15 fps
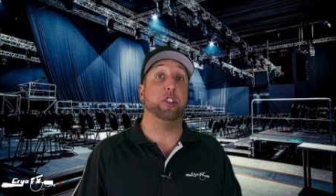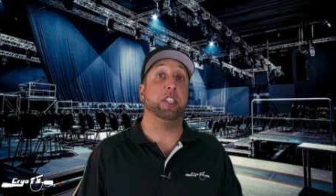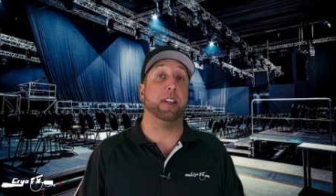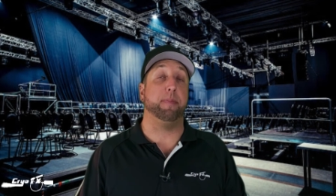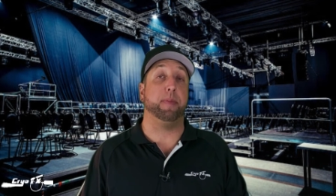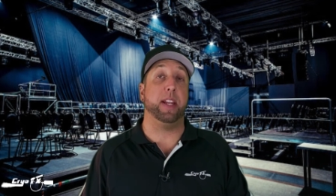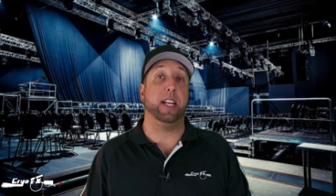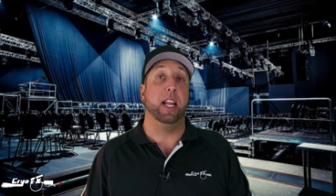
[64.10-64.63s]

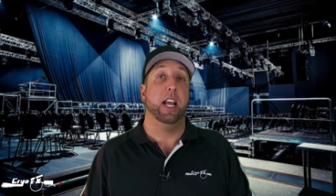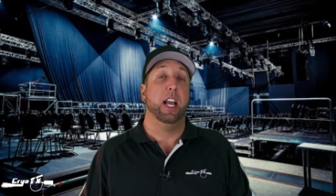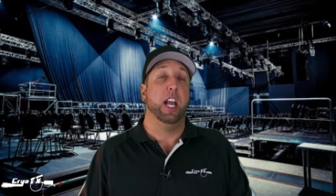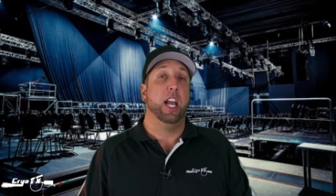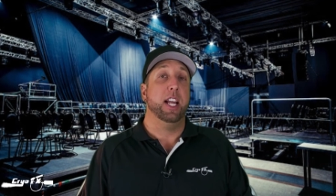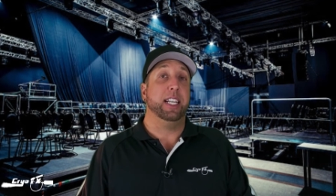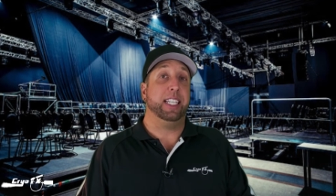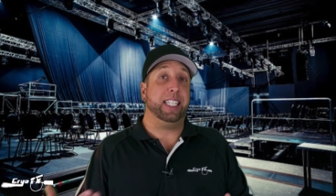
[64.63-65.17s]
something,
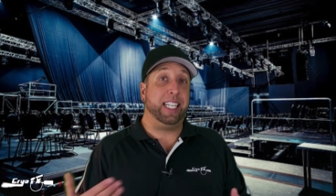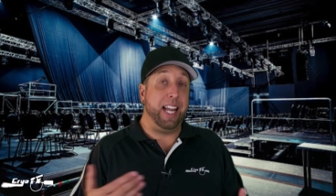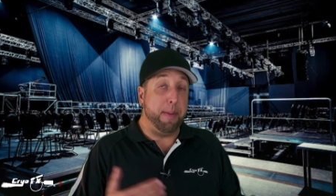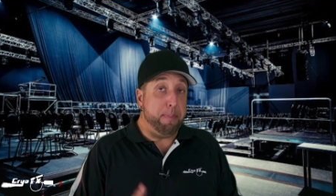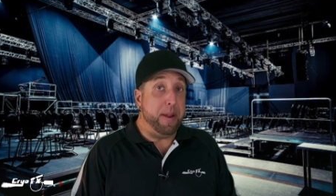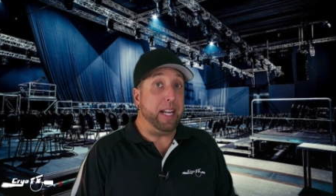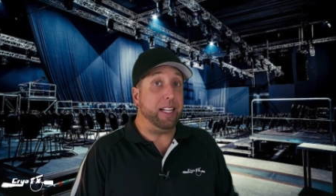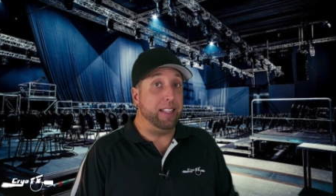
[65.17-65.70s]

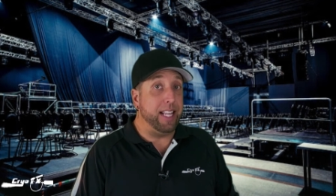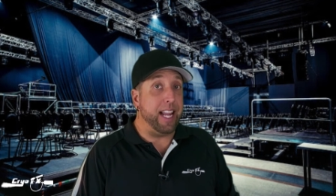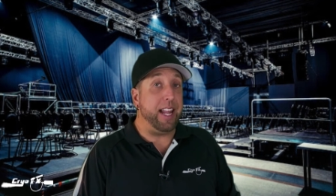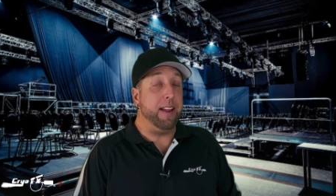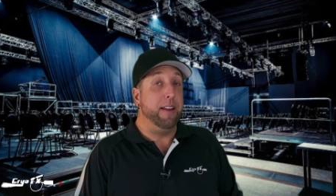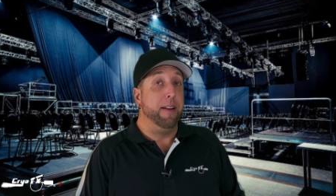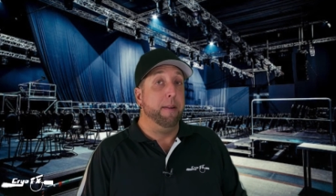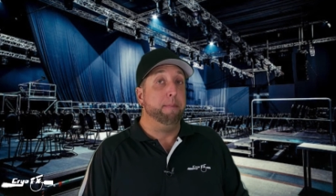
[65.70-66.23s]

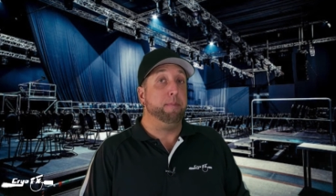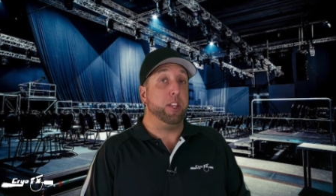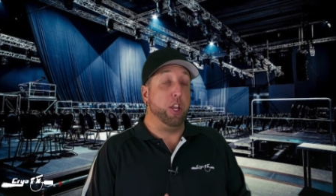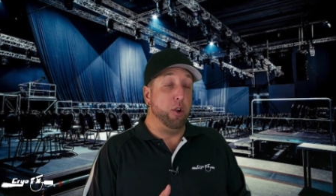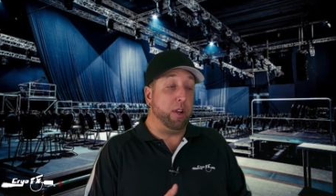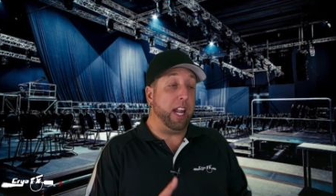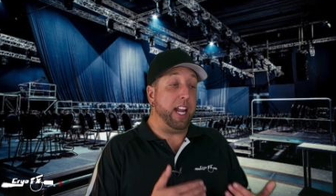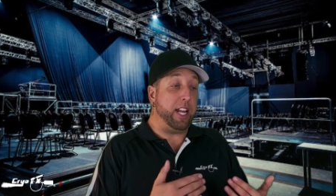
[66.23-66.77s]
typically
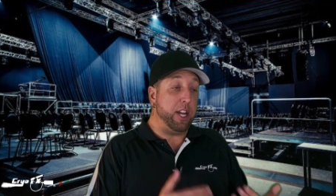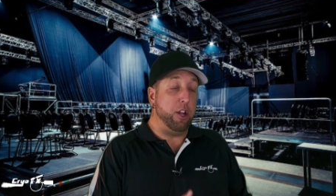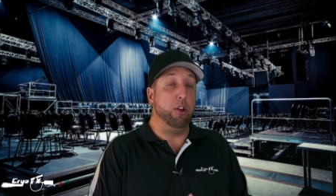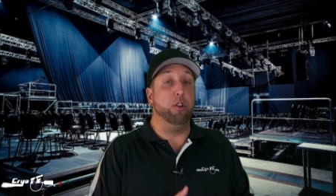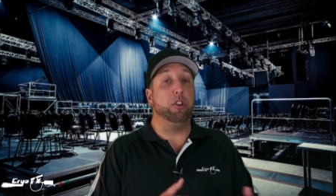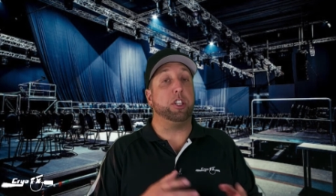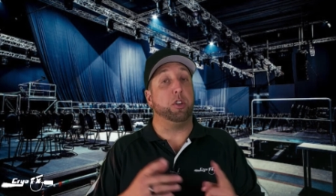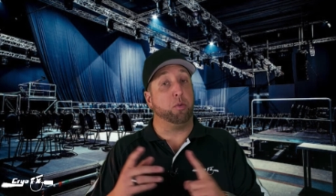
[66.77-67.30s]
you can
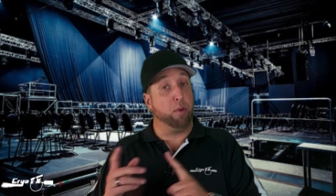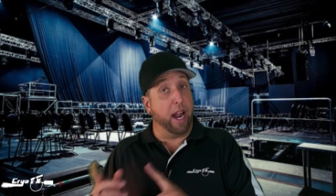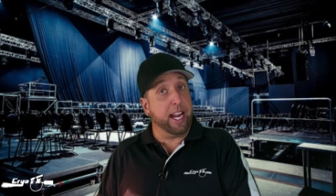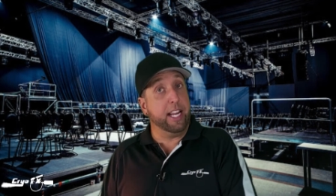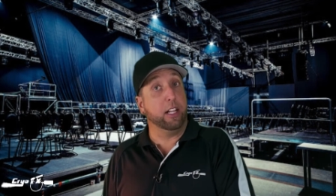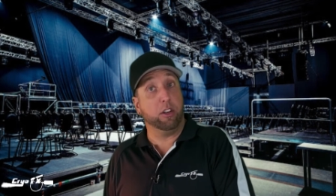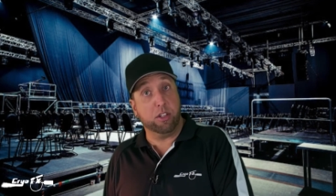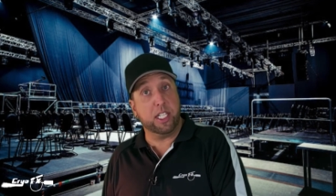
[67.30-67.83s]
use
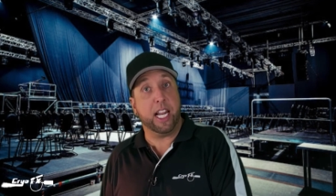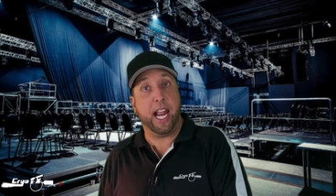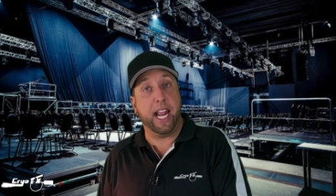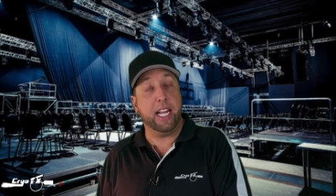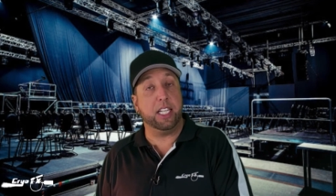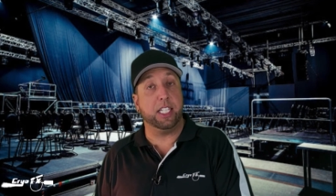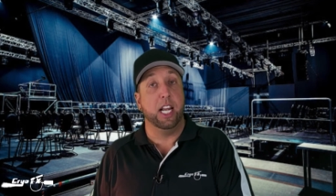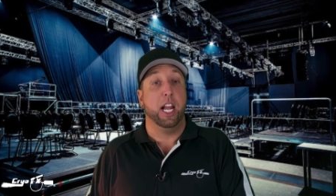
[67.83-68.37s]
regular
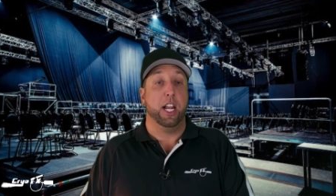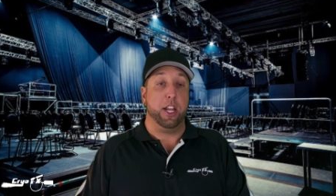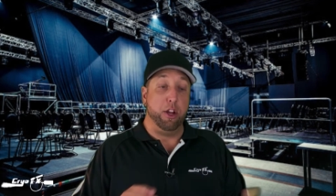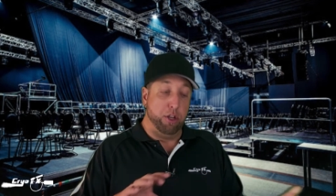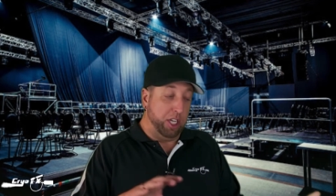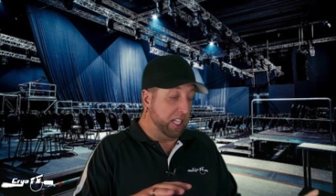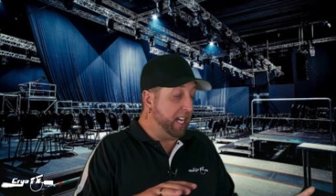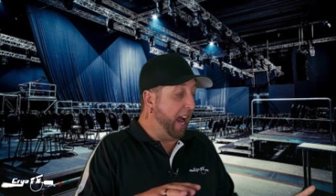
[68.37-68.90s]
tanks, you
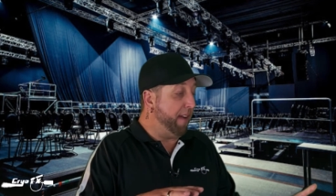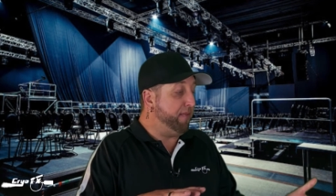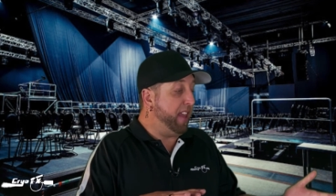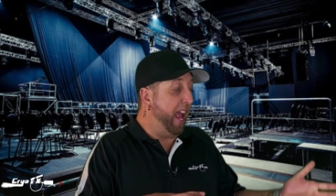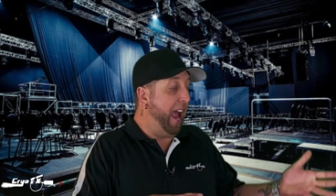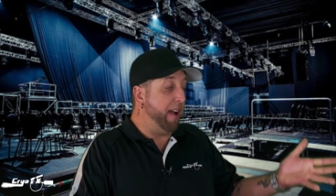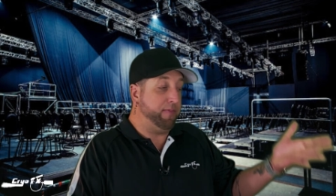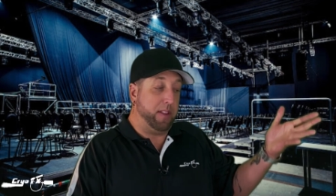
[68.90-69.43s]
just have to
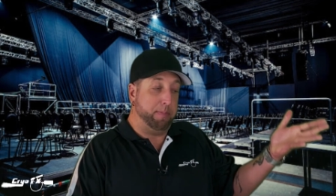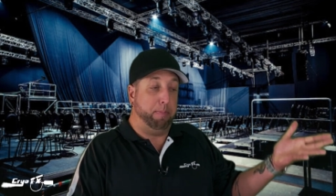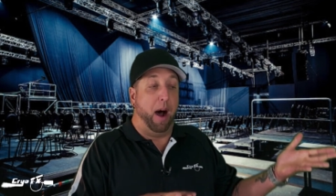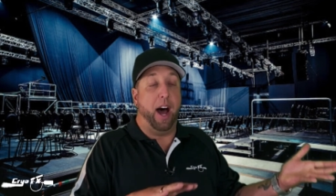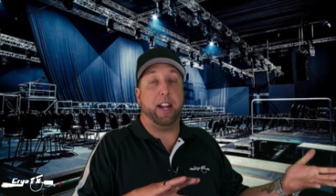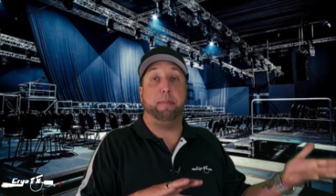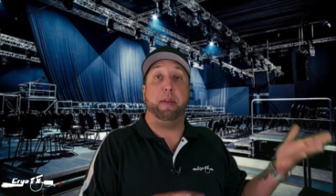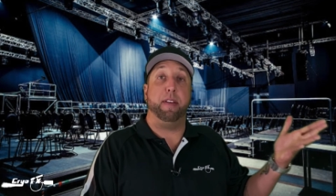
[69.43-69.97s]
have the
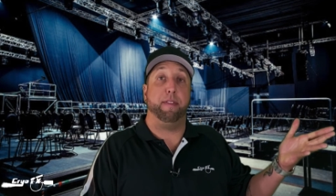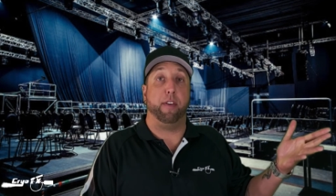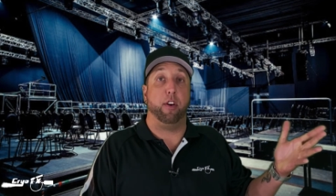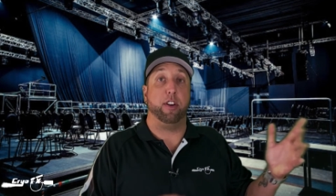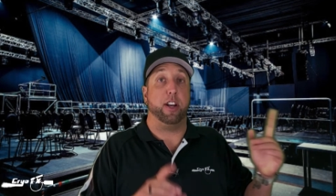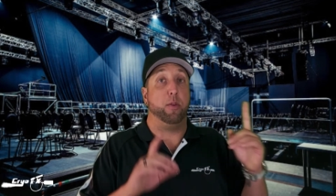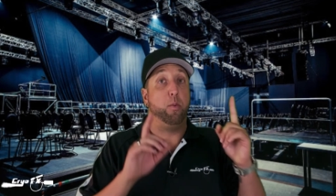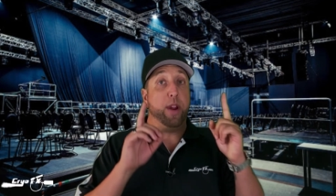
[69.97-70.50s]
bottom
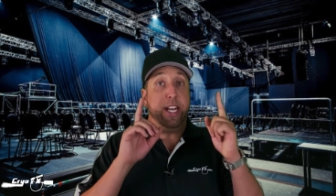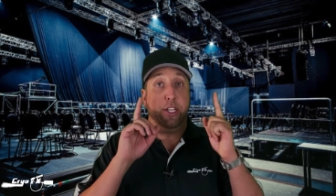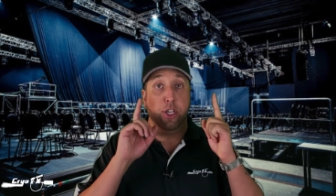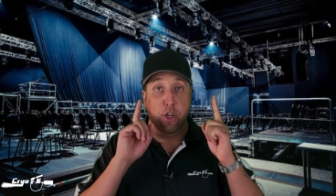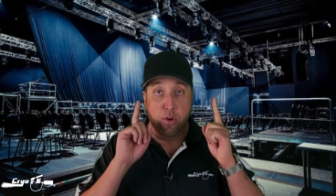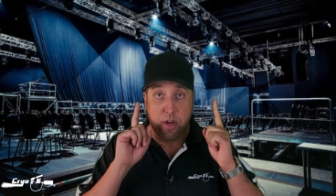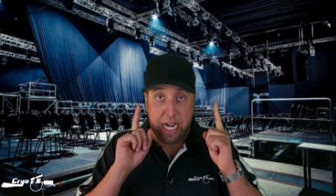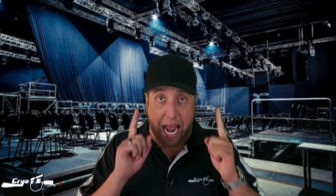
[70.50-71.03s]
inverted. We
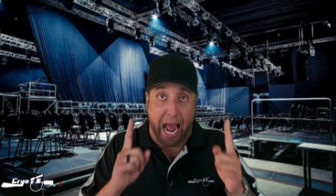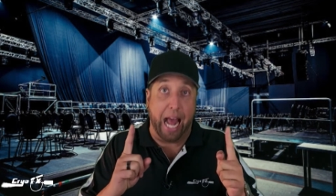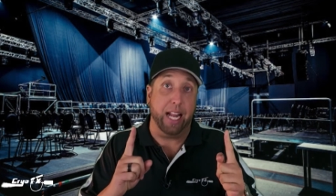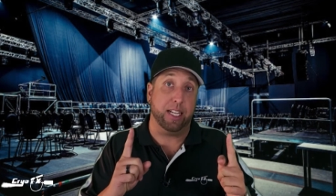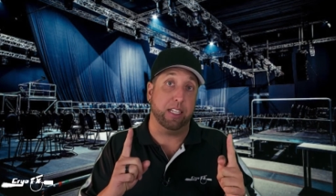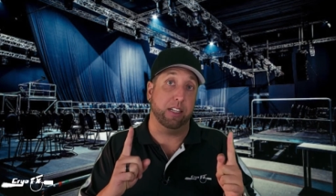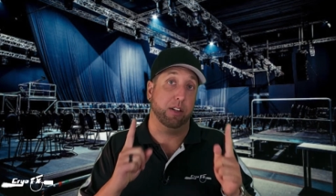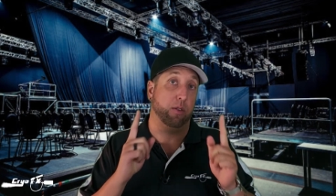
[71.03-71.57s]
do
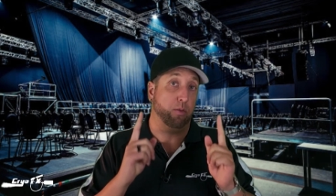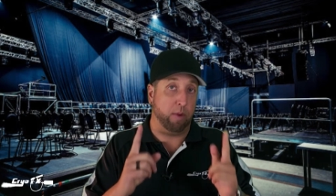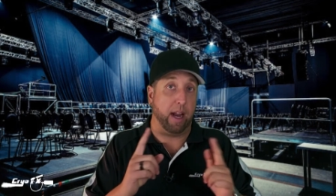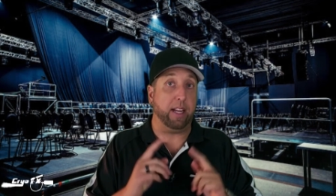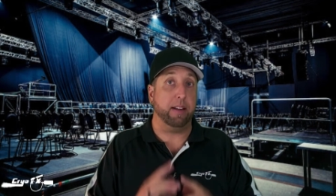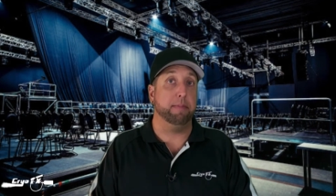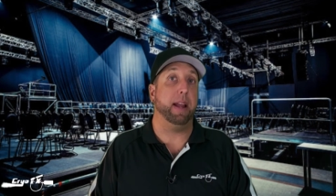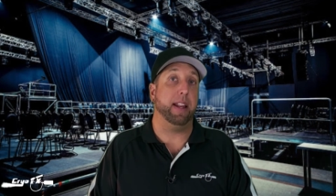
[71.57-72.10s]
not
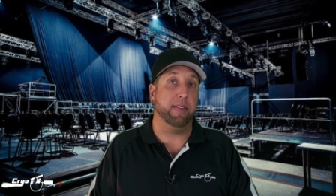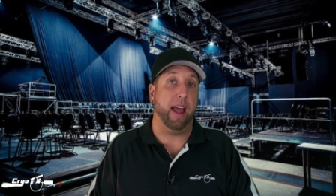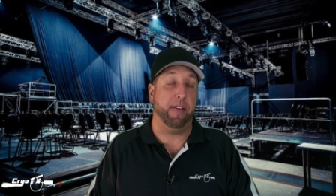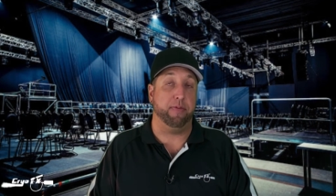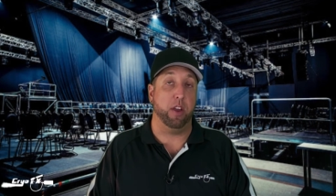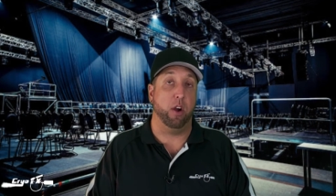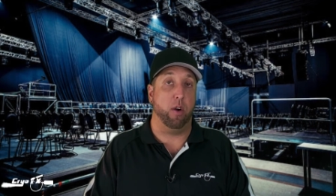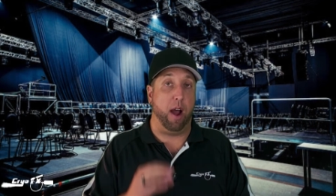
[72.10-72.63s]
recommend
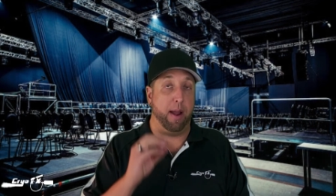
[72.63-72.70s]
that though.